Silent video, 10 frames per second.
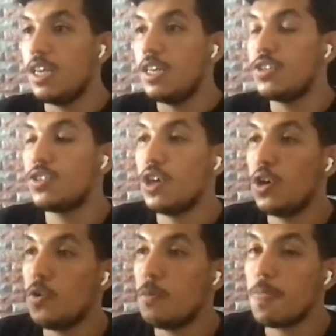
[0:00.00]

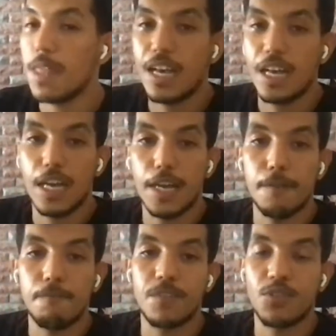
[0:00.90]
So
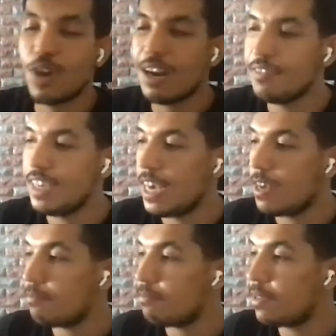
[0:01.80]

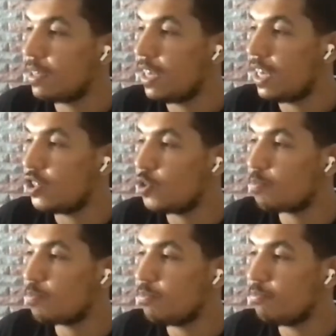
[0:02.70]
GraalVM,
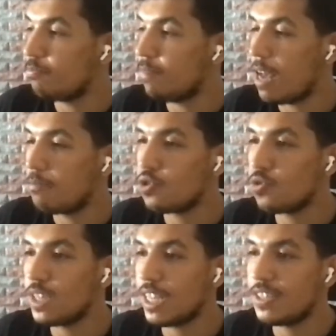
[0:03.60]
I'm
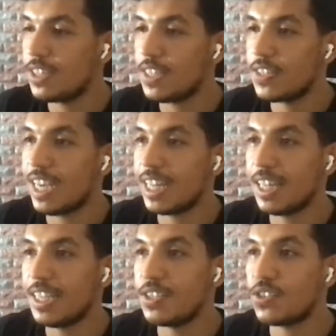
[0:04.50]
sure that there is at
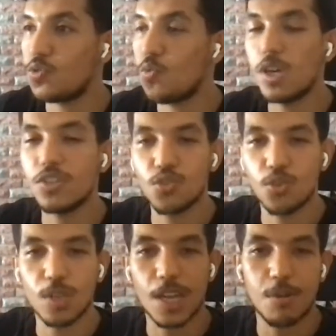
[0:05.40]
least one
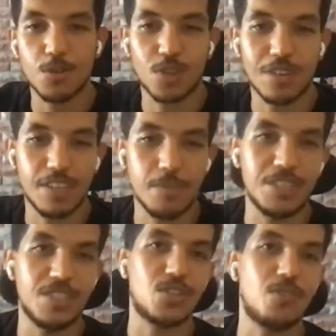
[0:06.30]
talk about GraalVM in
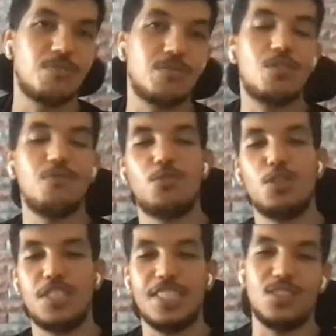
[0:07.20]
this
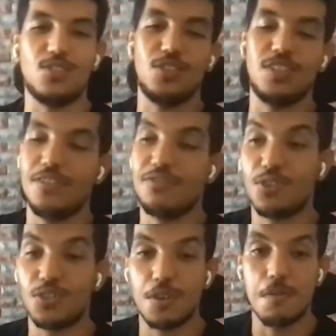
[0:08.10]
conference, if
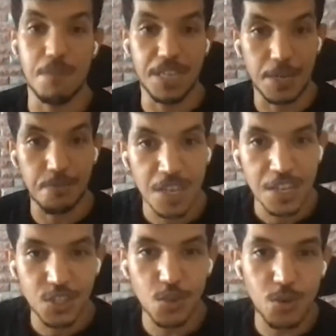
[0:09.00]
not many.
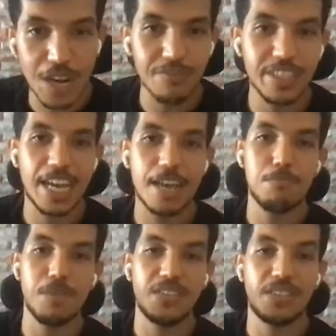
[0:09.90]
So
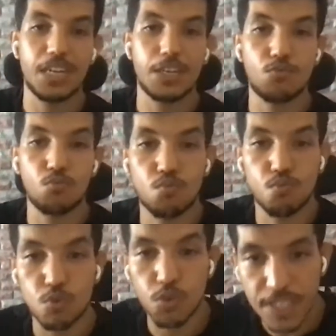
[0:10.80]
GraalVM is a
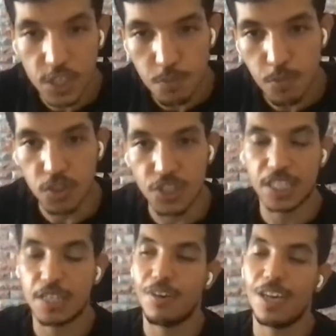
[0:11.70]
research
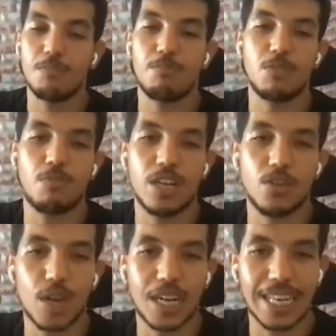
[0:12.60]
project developed by
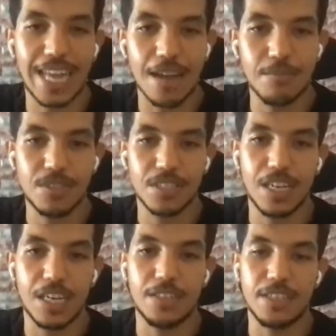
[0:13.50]
Oracle Labs
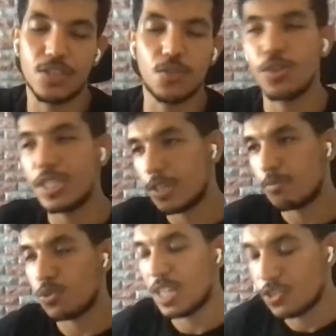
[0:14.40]
and is already in
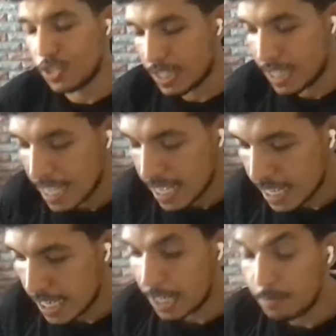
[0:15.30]
production
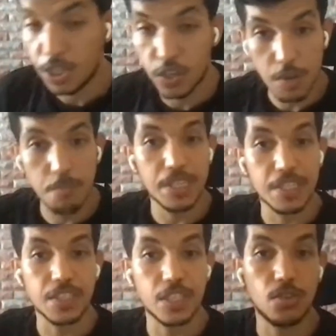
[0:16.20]
in many
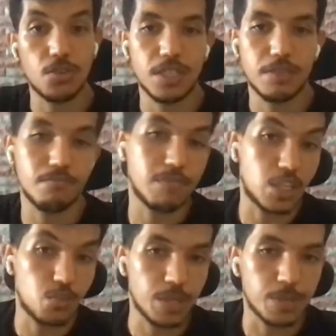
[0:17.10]
companies, including
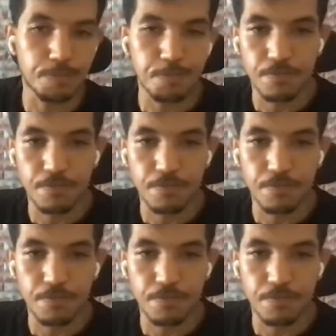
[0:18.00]
like Twitter.